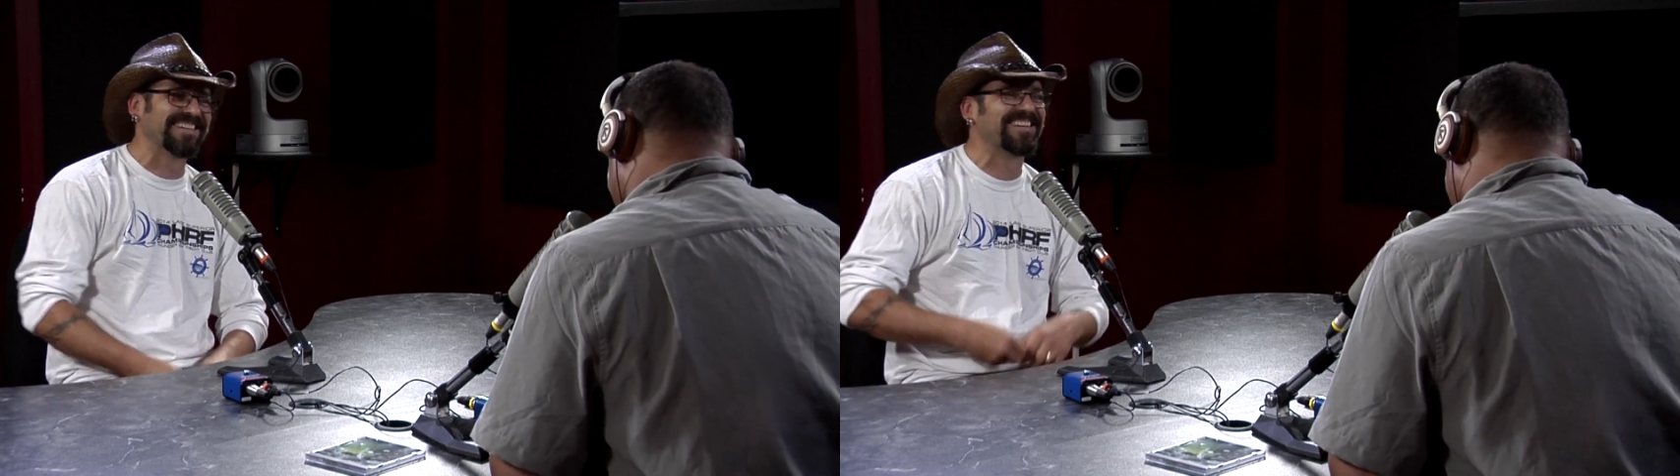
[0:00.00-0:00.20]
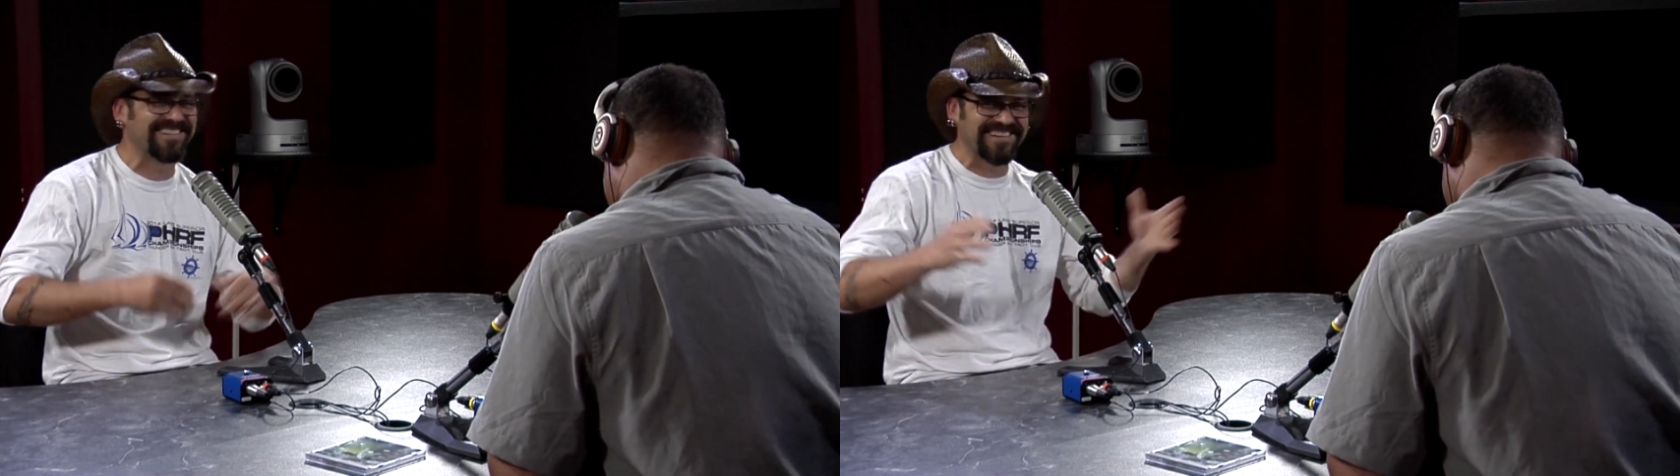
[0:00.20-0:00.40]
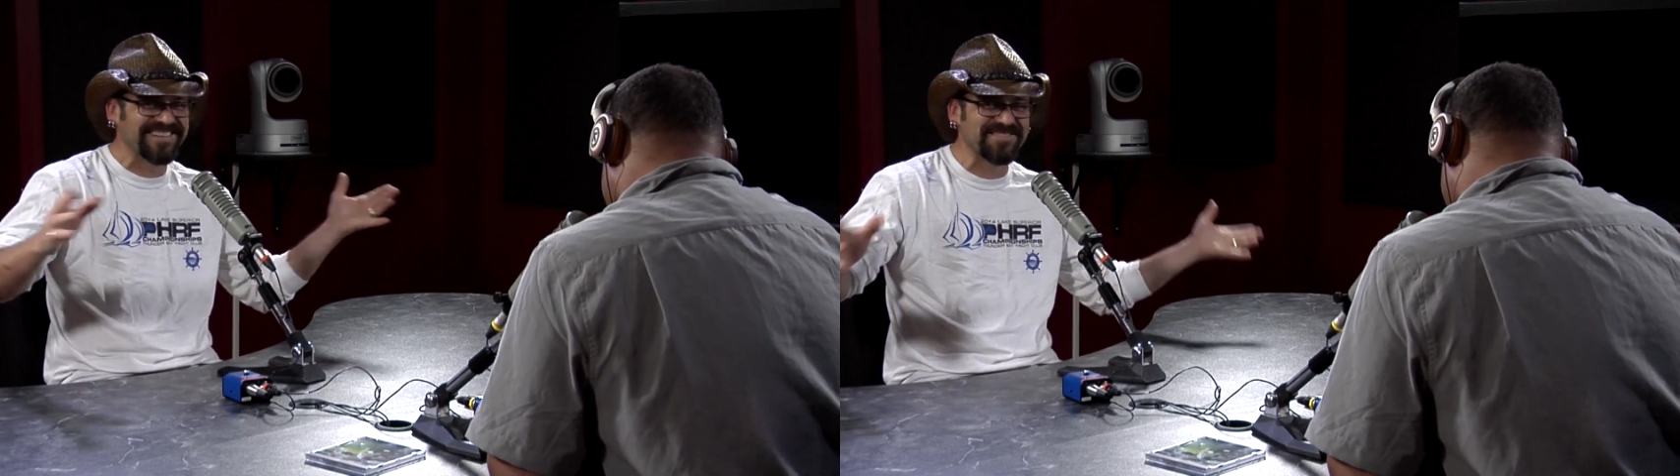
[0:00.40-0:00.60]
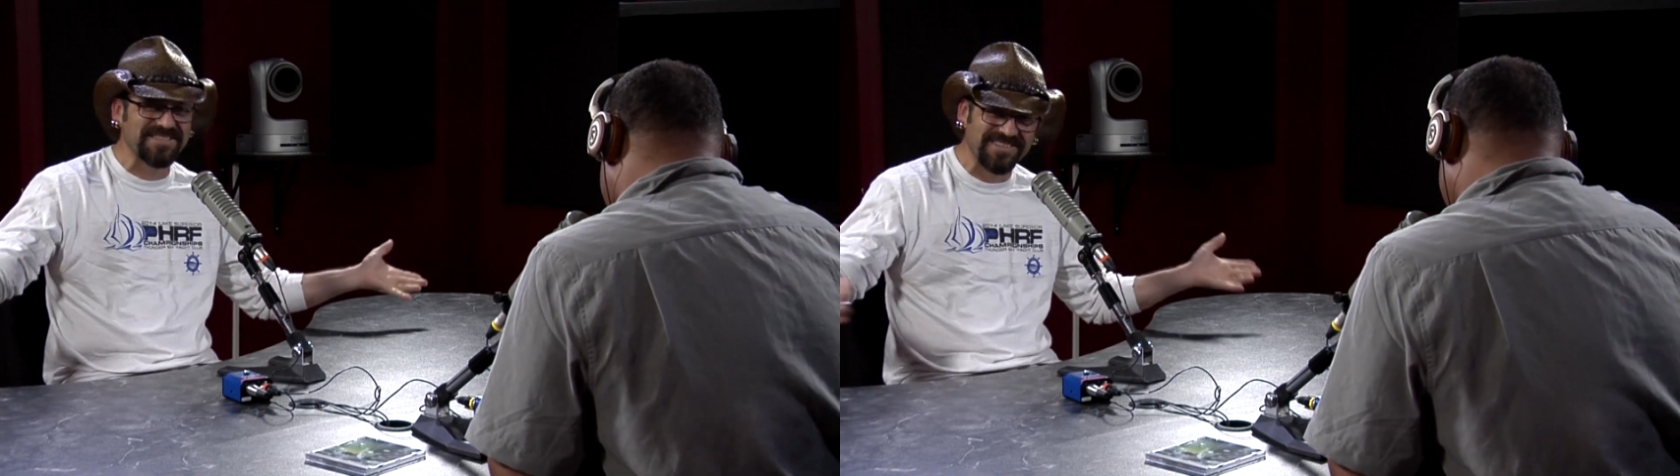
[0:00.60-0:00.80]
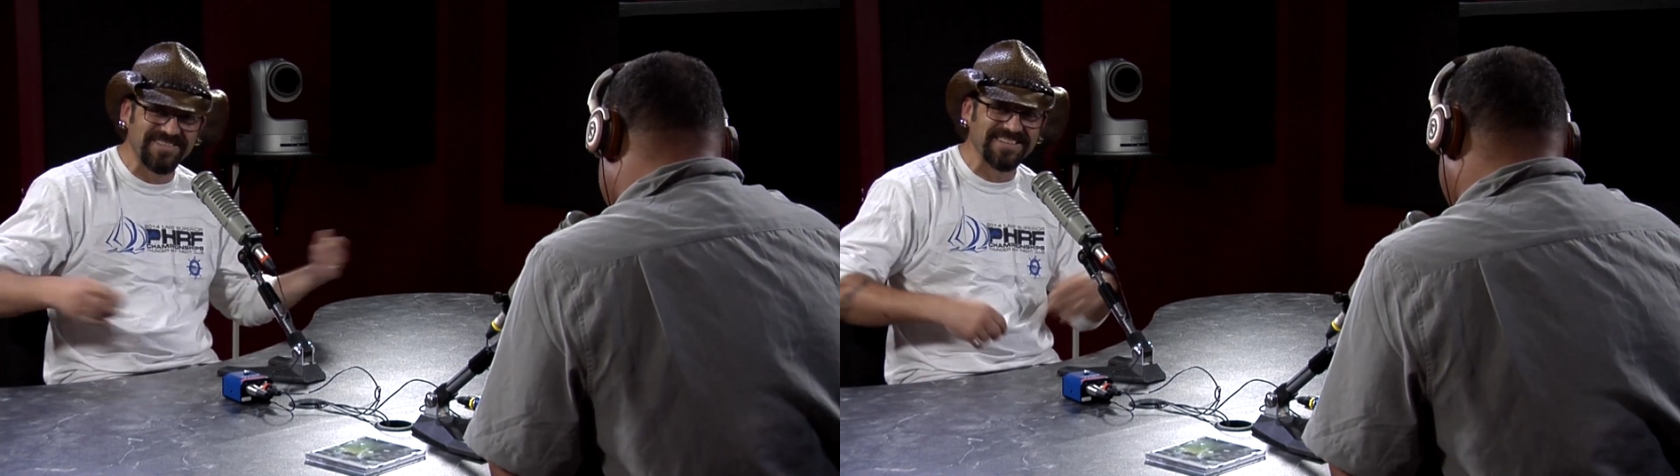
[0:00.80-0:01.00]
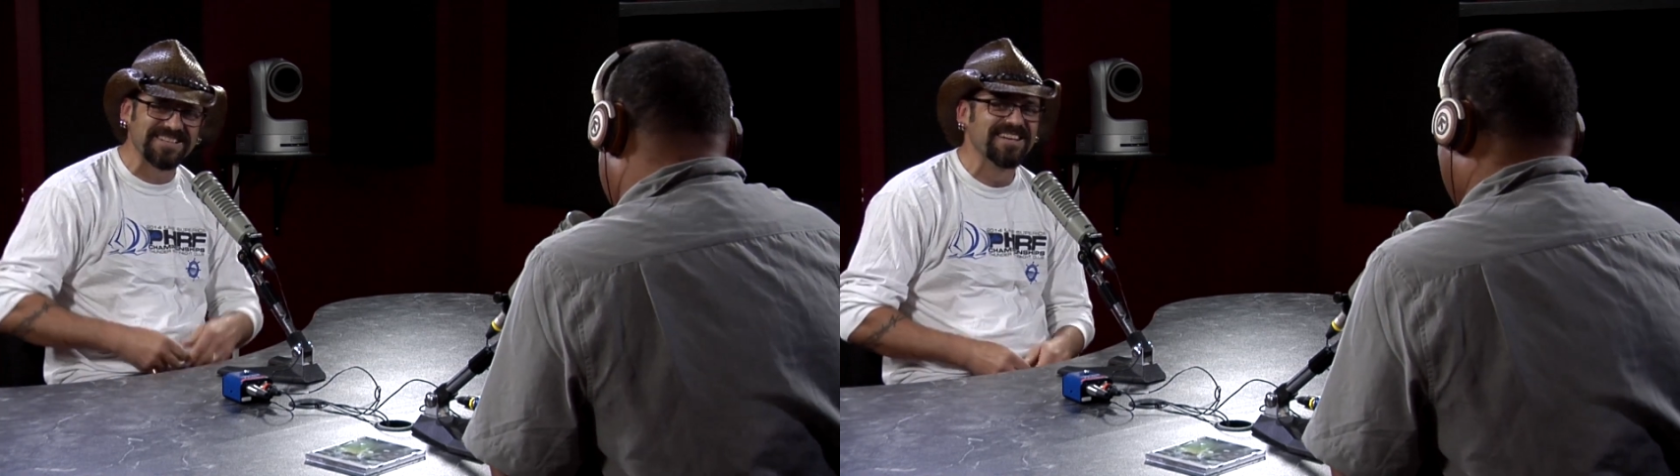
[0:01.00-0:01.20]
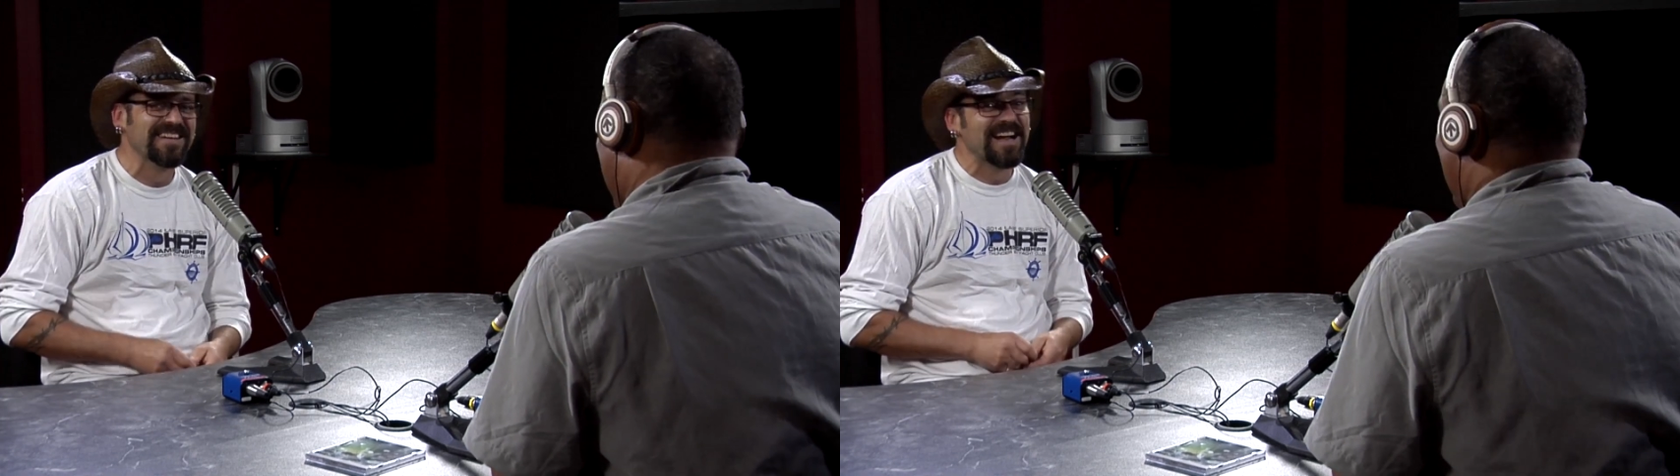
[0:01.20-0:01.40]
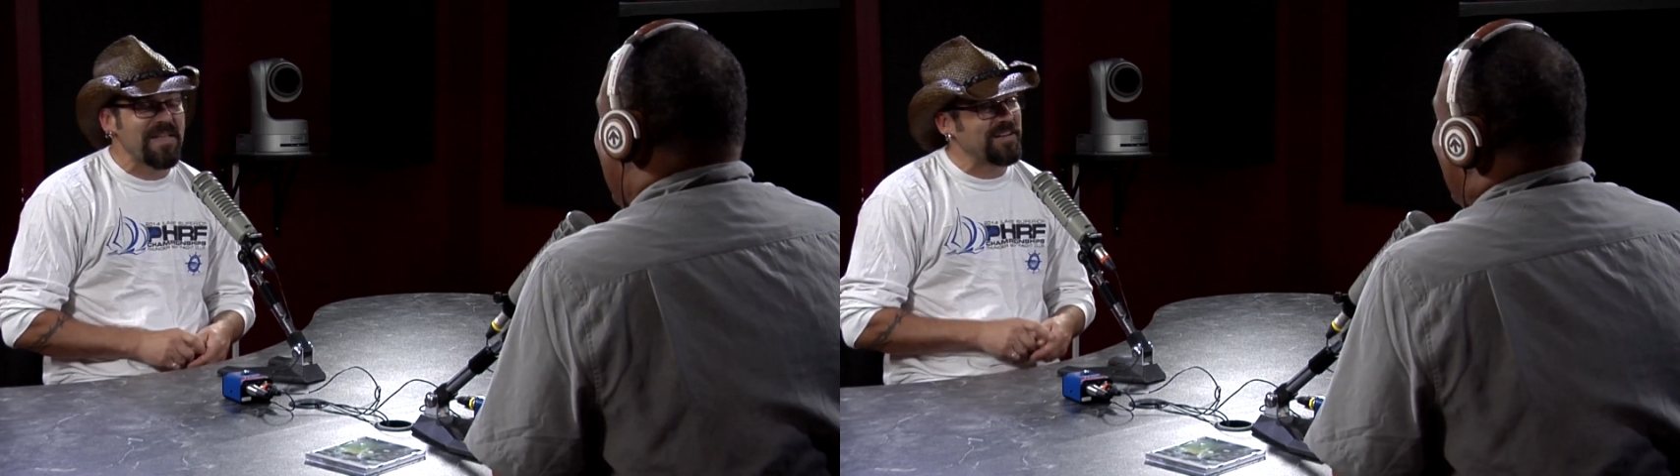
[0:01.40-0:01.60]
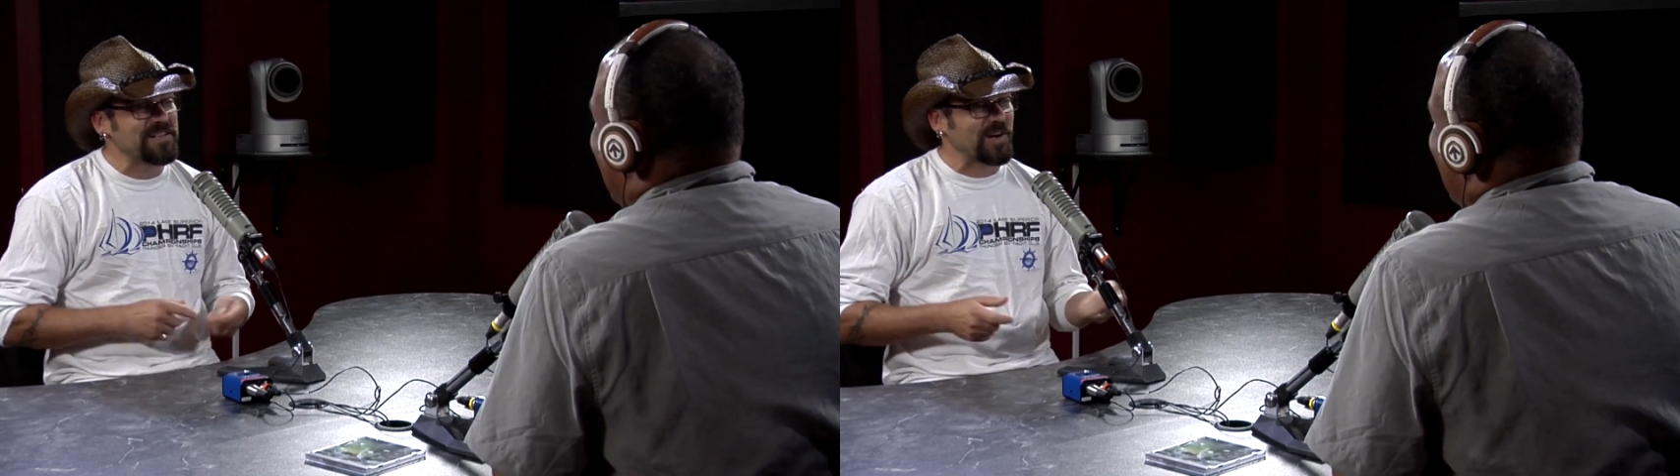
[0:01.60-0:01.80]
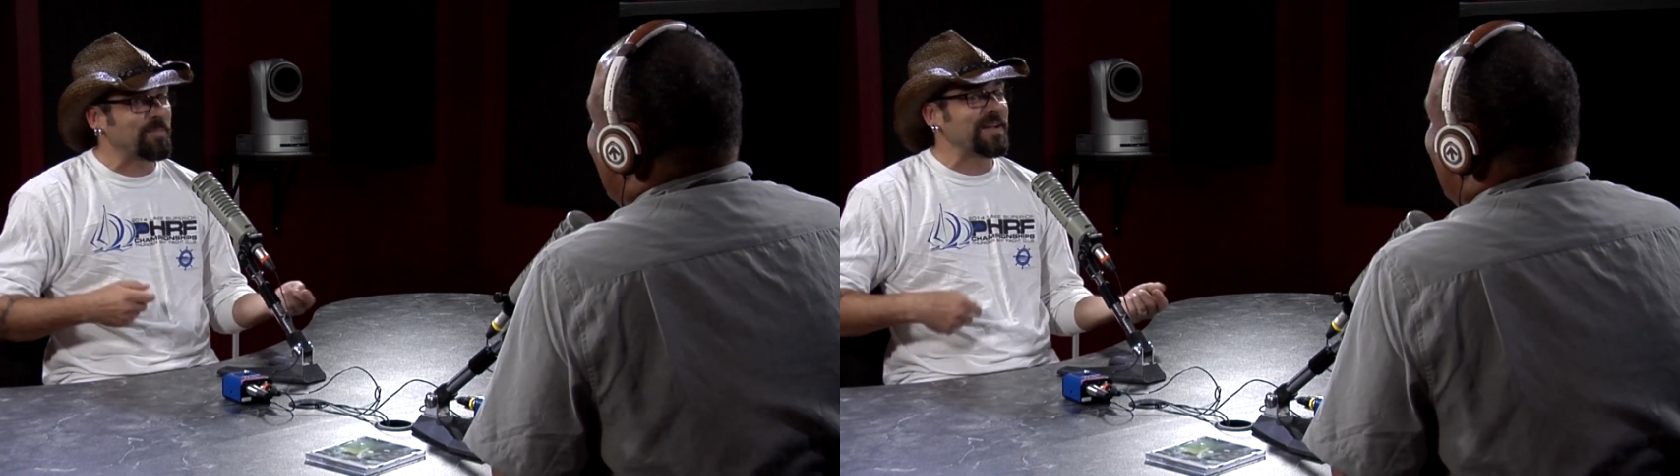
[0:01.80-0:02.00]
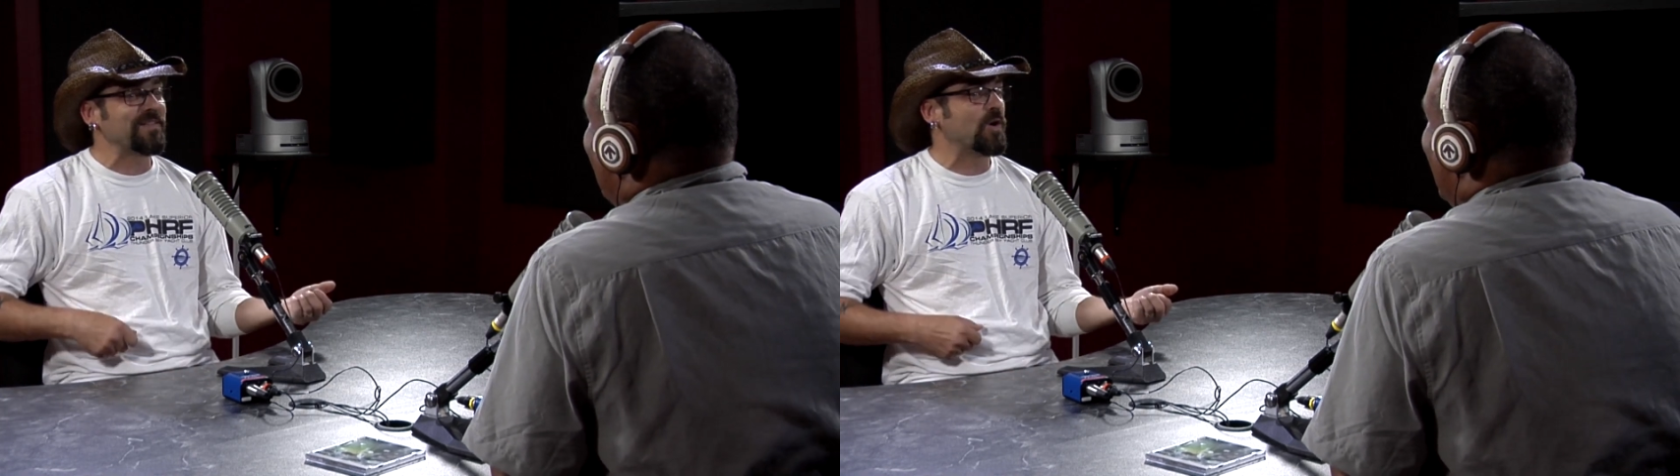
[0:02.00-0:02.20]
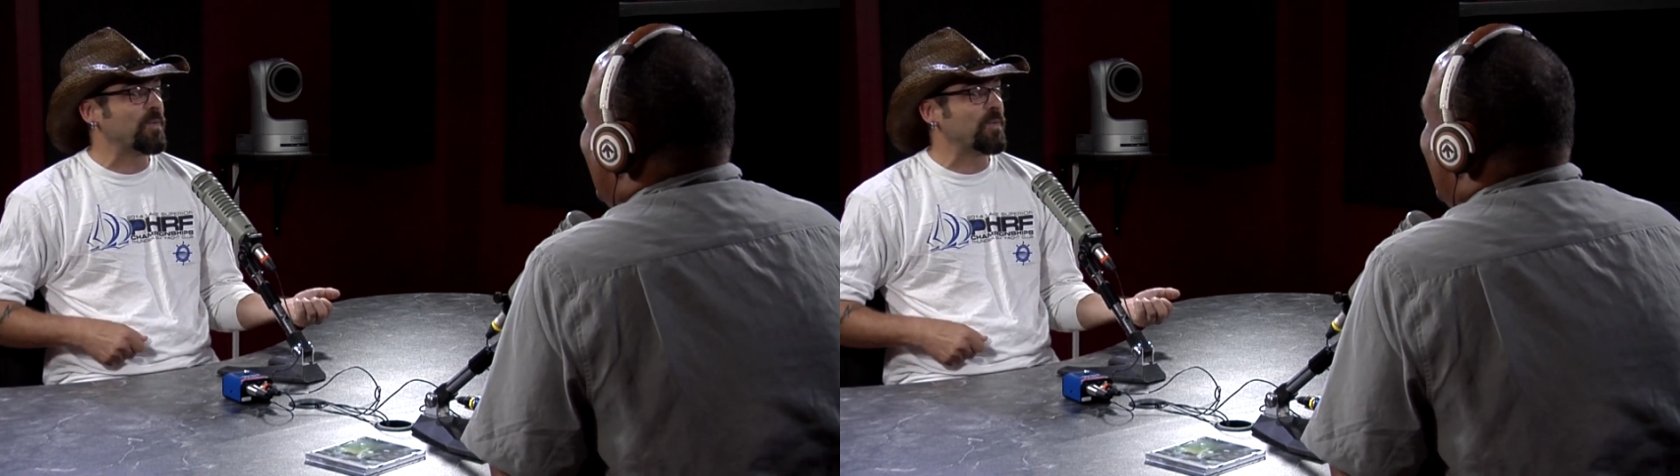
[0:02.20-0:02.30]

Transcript: and the audience was going. and then he started playing